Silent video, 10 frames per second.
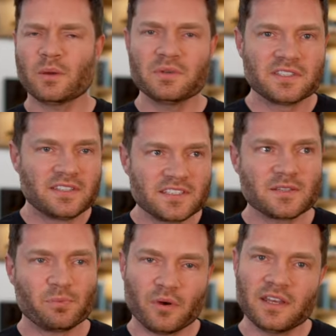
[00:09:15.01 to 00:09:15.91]
I was
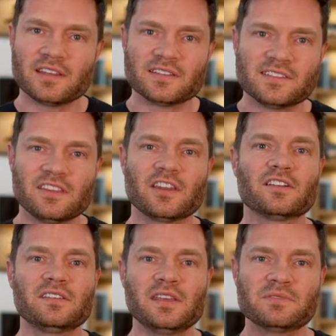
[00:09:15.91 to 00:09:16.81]
disappointed to see that
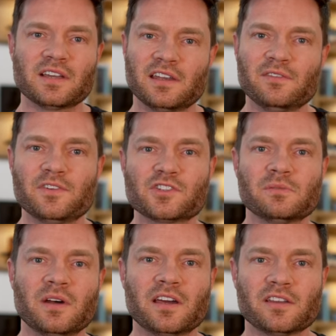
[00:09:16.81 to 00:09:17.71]
our team's unofficial
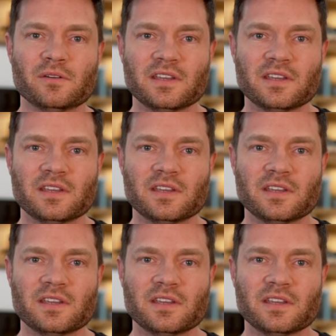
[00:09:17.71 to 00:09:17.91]
motto